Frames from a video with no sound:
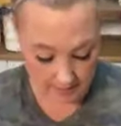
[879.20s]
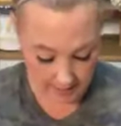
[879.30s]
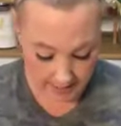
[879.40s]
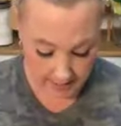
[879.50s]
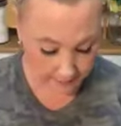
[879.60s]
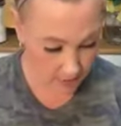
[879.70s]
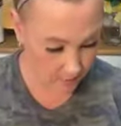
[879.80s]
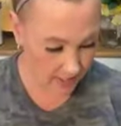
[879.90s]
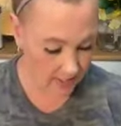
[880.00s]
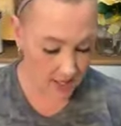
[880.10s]
And then I'm going
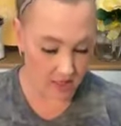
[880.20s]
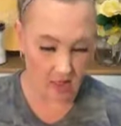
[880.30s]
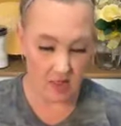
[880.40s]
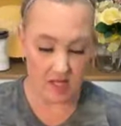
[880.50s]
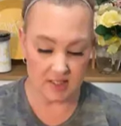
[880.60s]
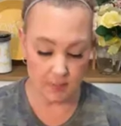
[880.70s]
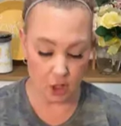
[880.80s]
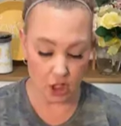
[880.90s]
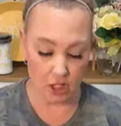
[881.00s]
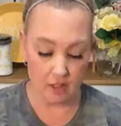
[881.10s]
to paint this
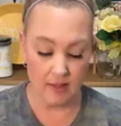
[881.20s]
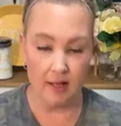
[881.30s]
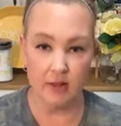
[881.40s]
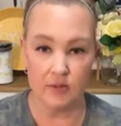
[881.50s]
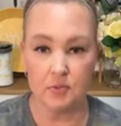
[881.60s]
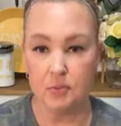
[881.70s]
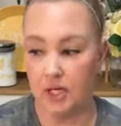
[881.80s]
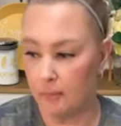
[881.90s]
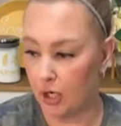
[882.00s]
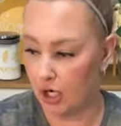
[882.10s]
part, the Hello
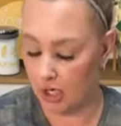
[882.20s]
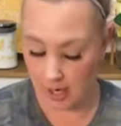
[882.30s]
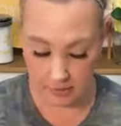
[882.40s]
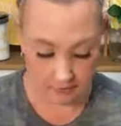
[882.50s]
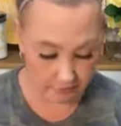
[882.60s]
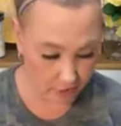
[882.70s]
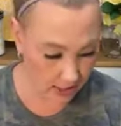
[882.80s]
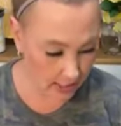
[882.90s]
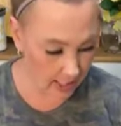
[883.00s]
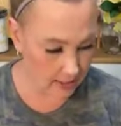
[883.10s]
Spring part on the
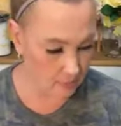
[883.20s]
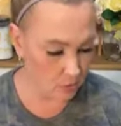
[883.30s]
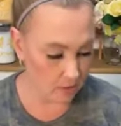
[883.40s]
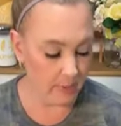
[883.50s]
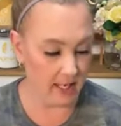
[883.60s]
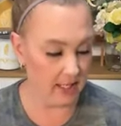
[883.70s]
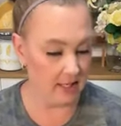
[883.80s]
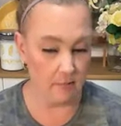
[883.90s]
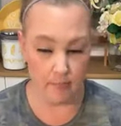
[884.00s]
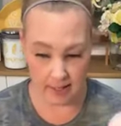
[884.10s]
front. I am going to paint
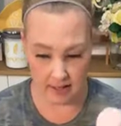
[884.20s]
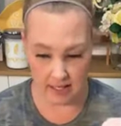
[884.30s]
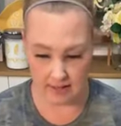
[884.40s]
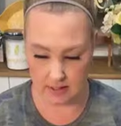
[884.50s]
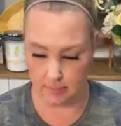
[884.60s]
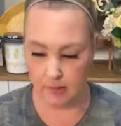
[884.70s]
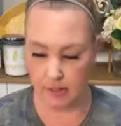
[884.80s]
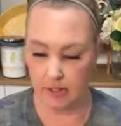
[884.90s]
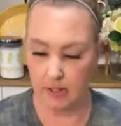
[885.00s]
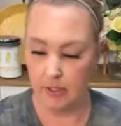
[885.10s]
it in Ballet
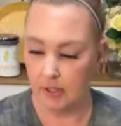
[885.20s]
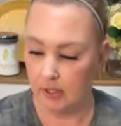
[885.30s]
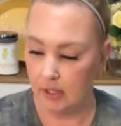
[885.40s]
Slipper.